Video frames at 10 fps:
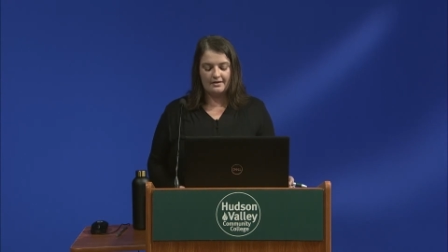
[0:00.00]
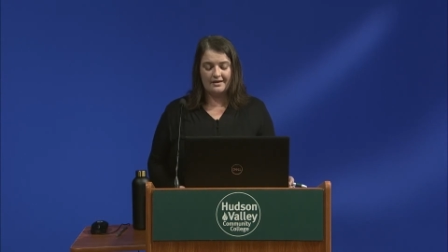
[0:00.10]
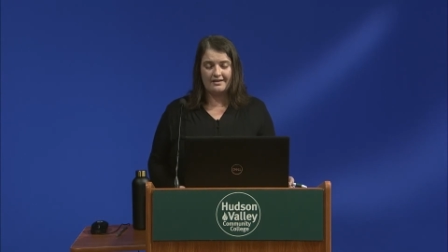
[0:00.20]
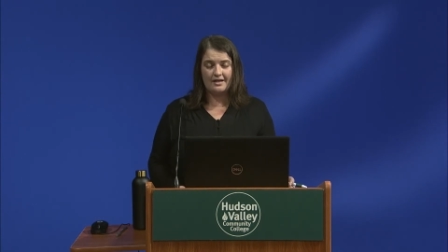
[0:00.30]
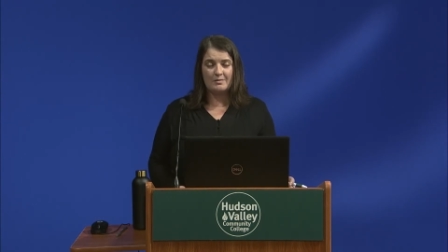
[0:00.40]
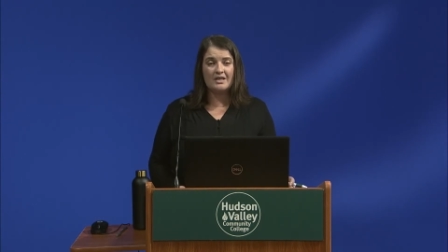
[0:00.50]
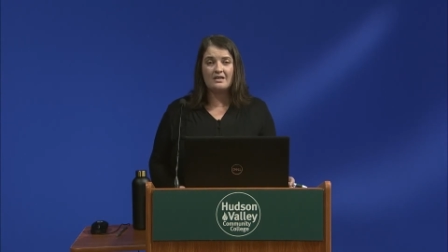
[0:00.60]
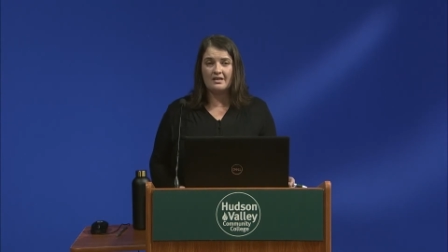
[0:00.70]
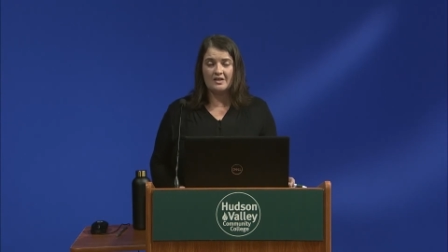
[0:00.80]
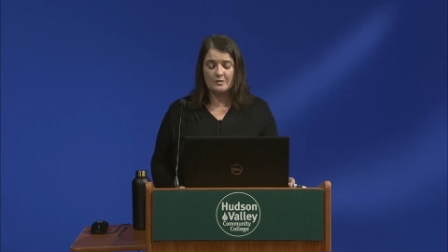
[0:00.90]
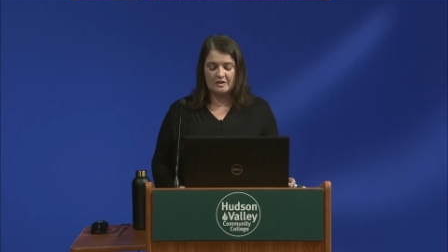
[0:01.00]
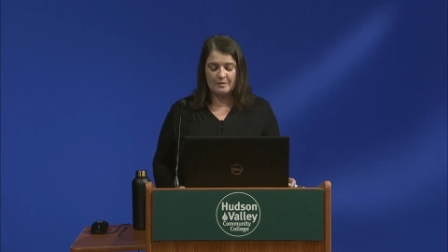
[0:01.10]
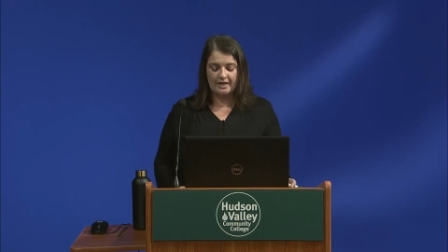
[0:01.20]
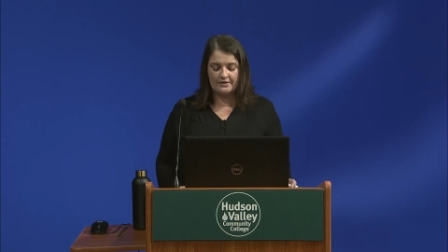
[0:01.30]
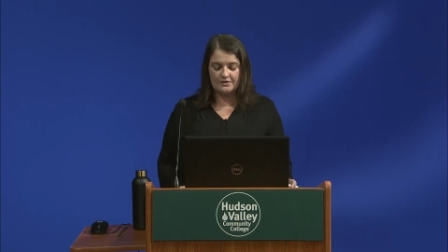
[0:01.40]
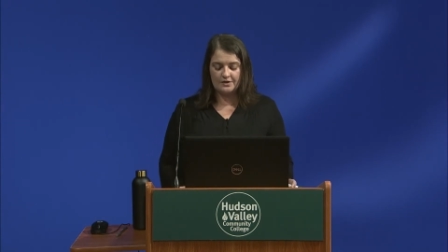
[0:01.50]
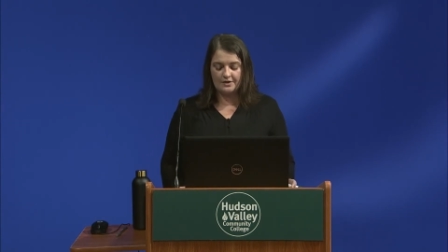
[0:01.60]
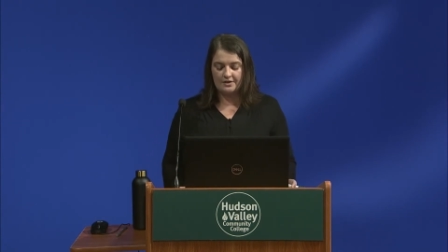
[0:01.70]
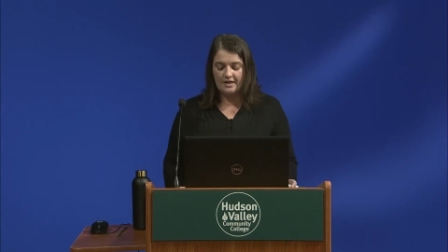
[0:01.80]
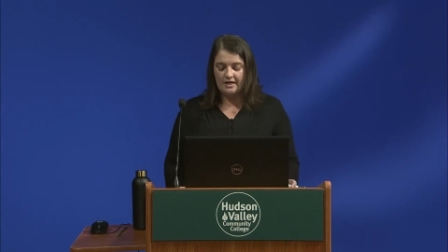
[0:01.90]
and I immediately expressed my
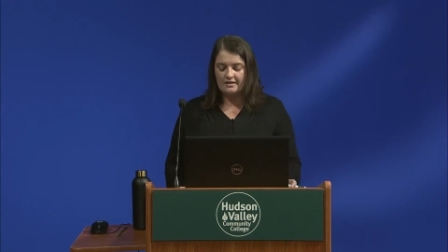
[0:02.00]
concern